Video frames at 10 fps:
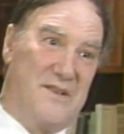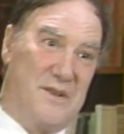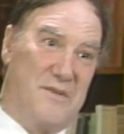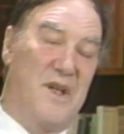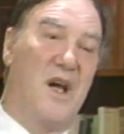
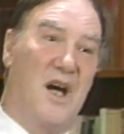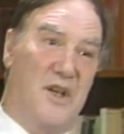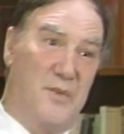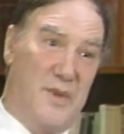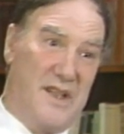sort of the
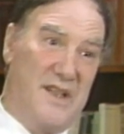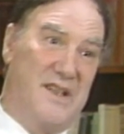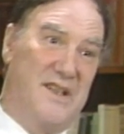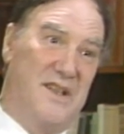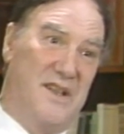
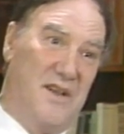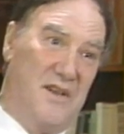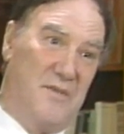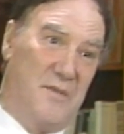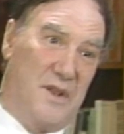hardware
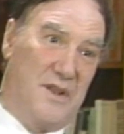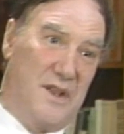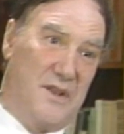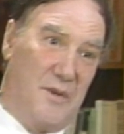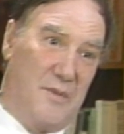of
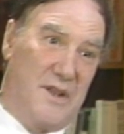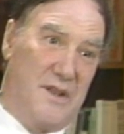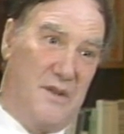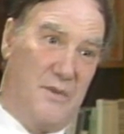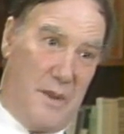modern atomic
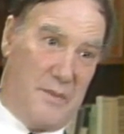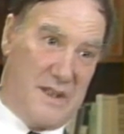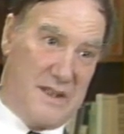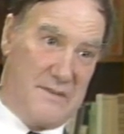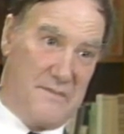
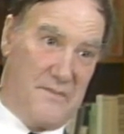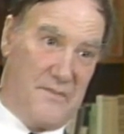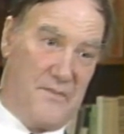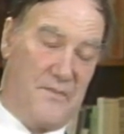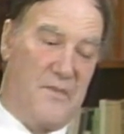weapons.
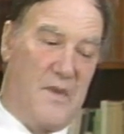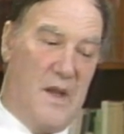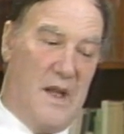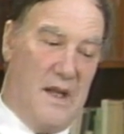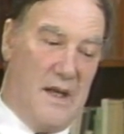
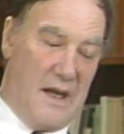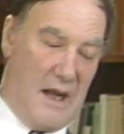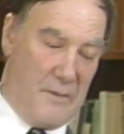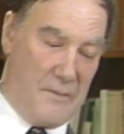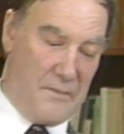
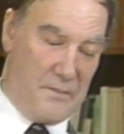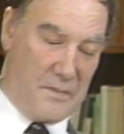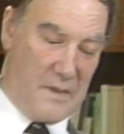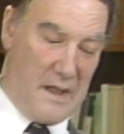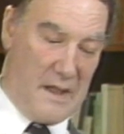Now,
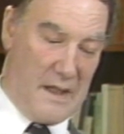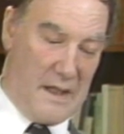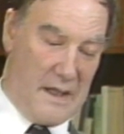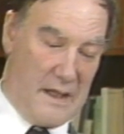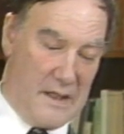
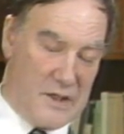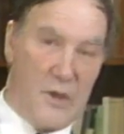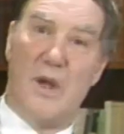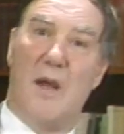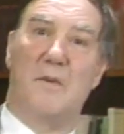uh, it
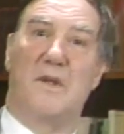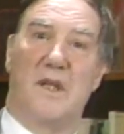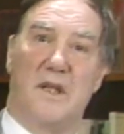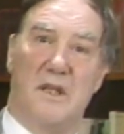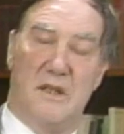so happened
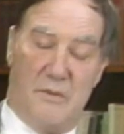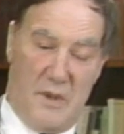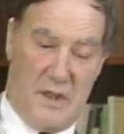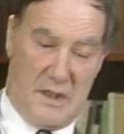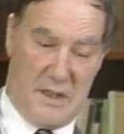that he
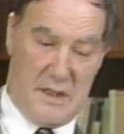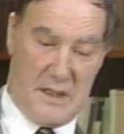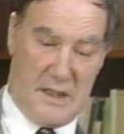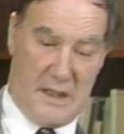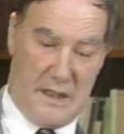
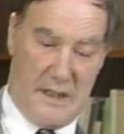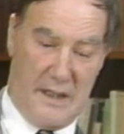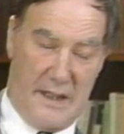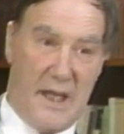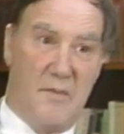was uh,
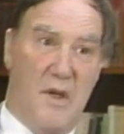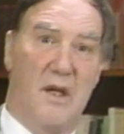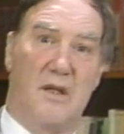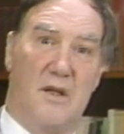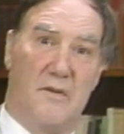in
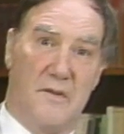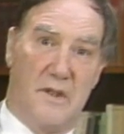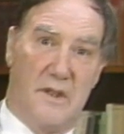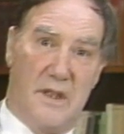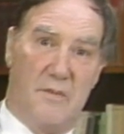Denmark
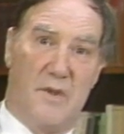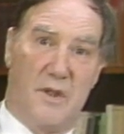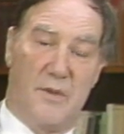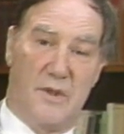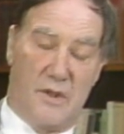after
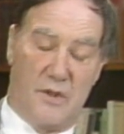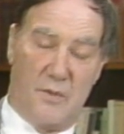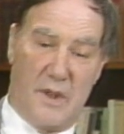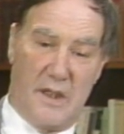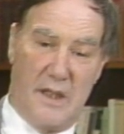Denmark was
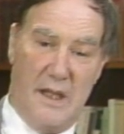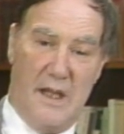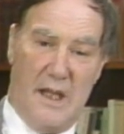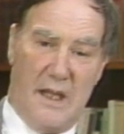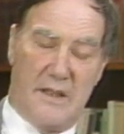occupied.
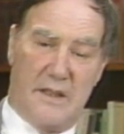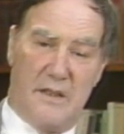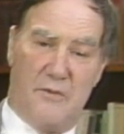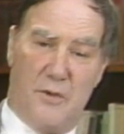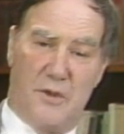I
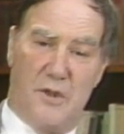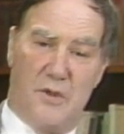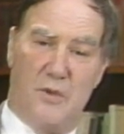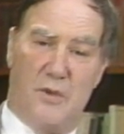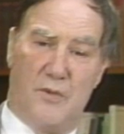think in
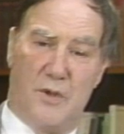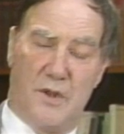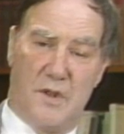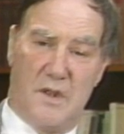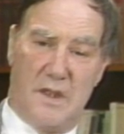42 or
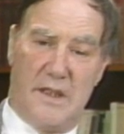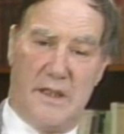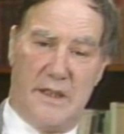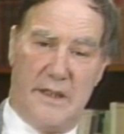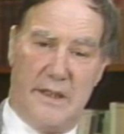
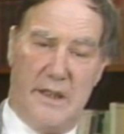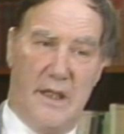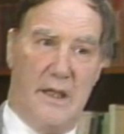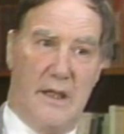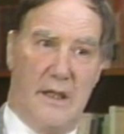43 he
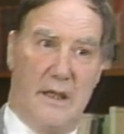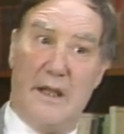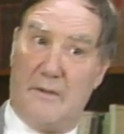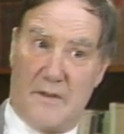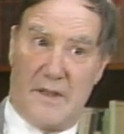
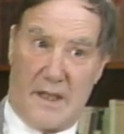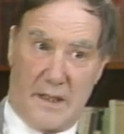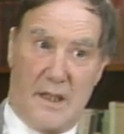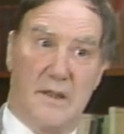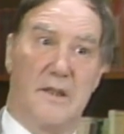left
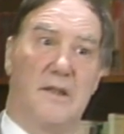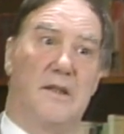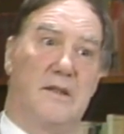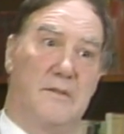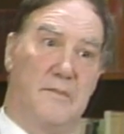that country